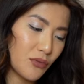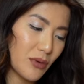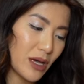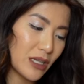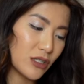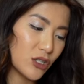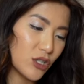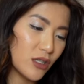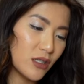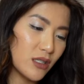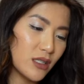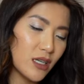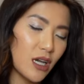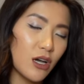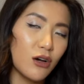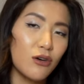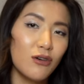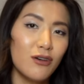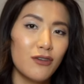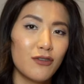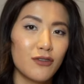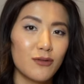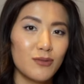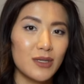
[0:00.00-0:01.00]
mentions, they are
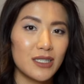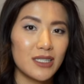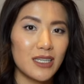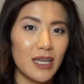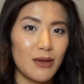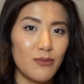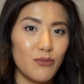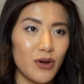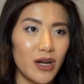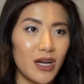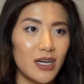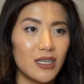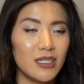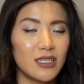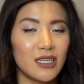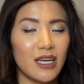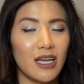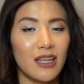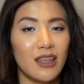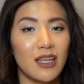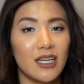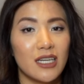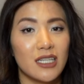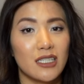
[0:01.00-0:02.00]
all from the same brand,
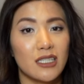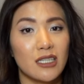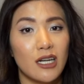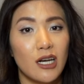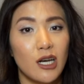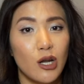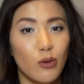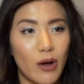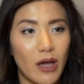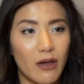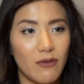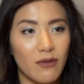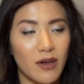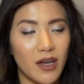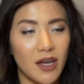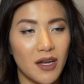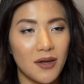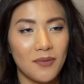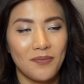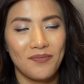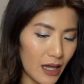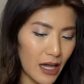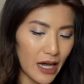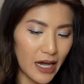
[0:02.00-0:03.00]
and that is
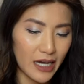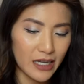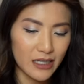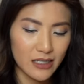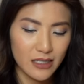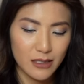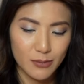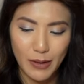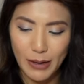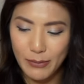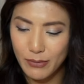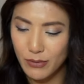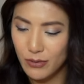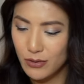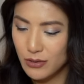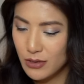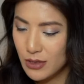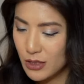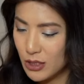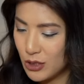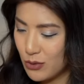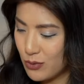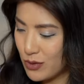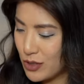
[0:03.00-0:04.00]
Loewe. And
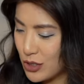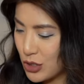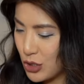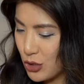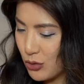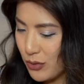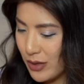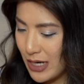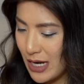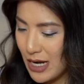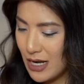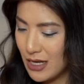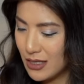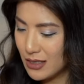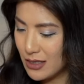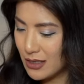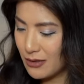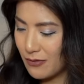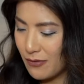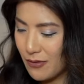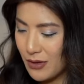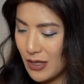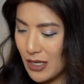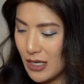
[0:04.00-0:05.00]
Pebbles, do you want to join us
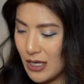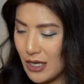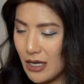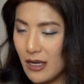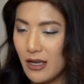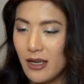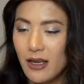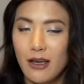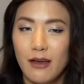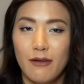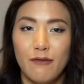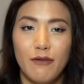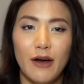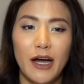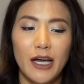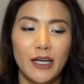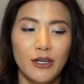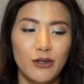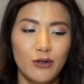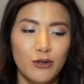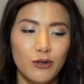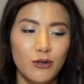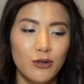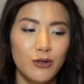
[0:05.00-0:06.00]
for the
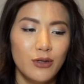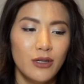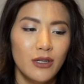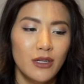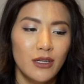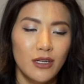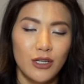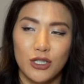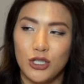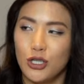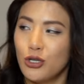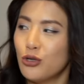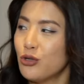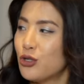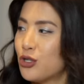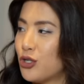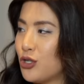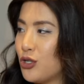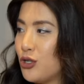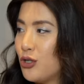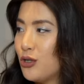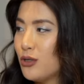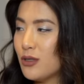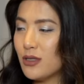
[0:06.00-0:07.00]
final two
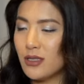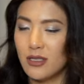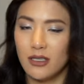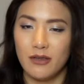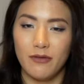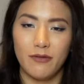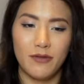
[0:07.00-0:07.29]
shoes, the